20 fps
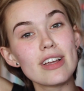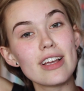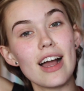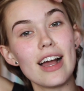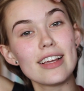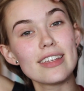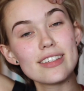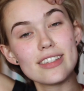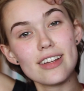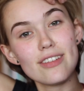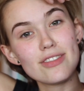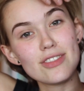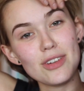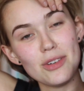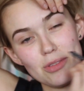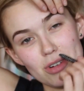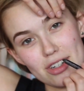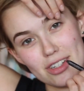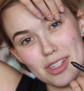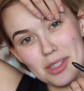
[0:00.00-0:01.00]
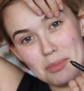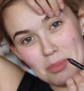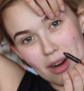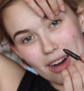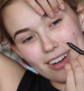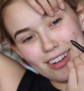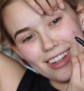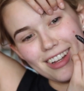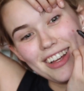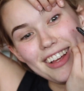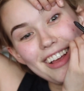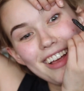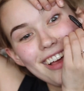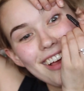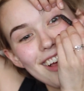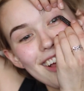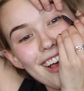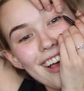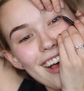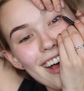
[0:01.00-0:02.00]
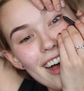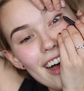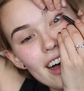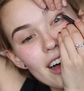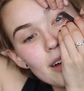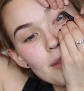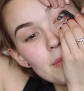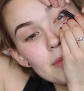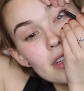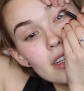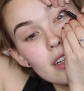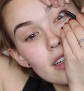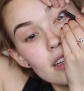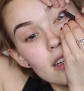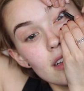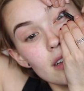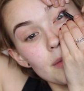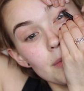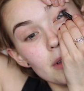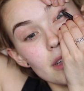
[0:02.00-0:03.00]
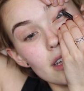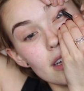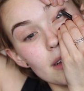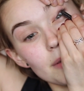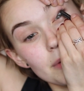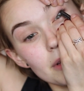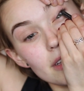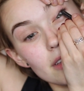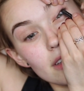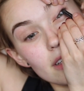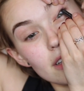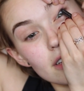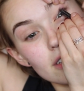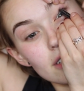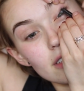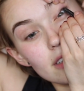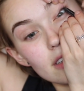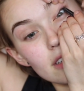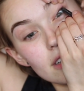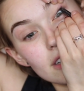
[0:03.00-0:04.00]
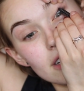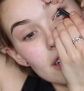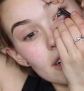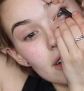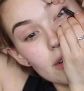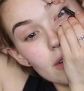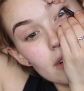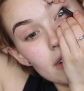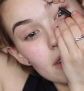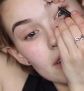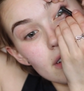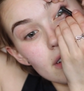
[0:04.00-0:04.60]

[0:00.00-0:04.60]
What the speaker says: like eye stuff, don't watch this part. But yeah, basically just gonna go